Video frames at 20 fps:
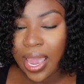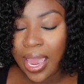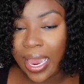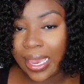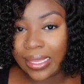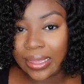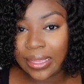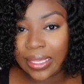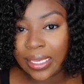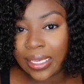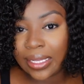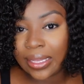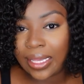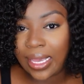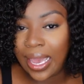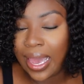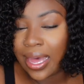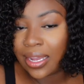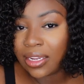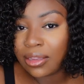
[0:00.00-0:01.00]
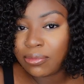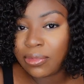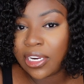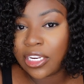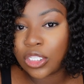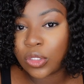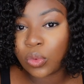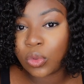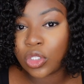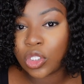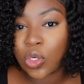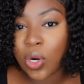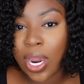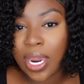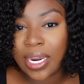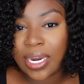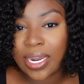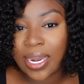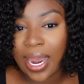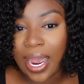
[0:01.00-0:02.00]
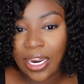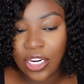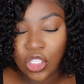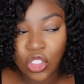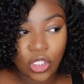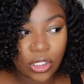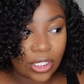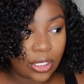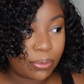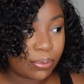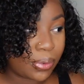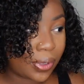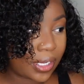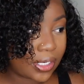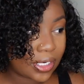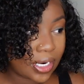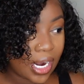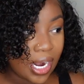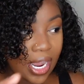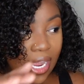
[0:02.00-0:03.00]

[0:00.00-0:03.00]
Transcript: And then the elements will dry it naturally, but